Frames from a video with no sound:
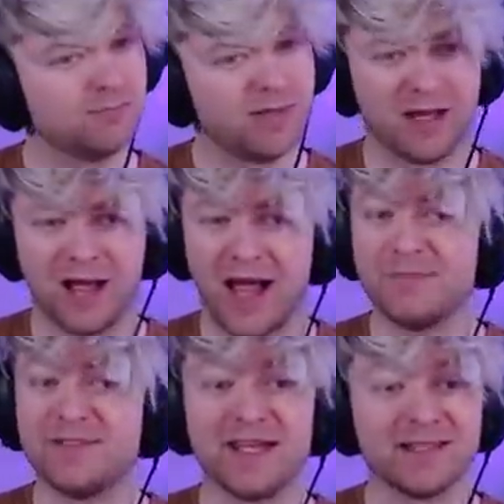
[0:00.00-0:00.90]

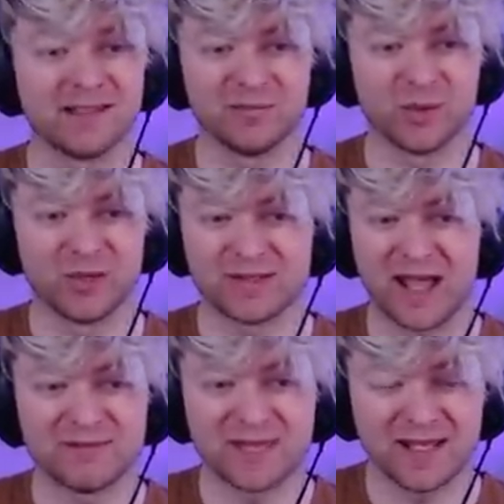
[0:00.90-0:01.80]
I'm taking him, boys.
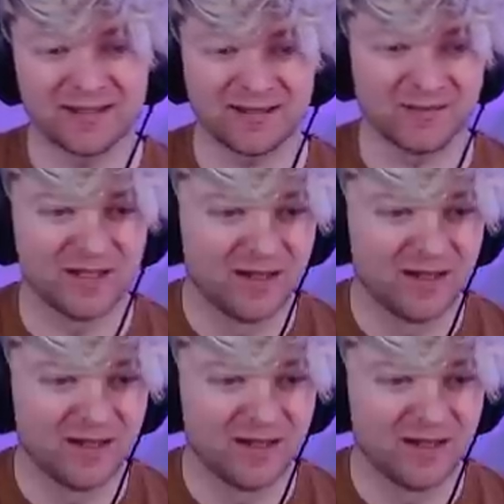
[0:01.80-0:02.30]
I'm taking him.